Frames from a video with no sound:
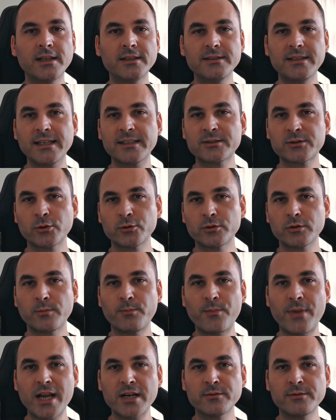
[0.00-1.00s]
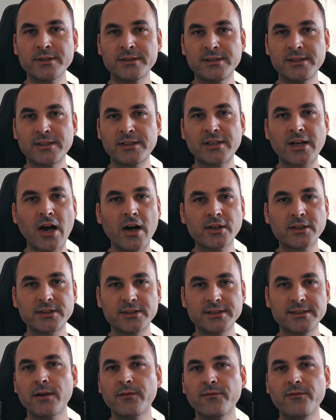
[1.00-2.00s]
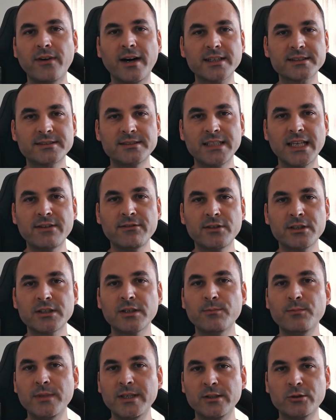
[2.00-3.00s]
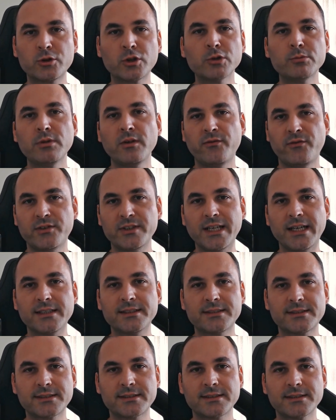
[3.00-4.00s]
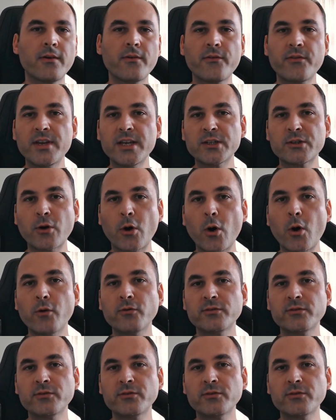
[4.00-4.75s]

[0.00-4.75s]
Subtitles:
next to the parametric concrete was never meant to be friends. Fear of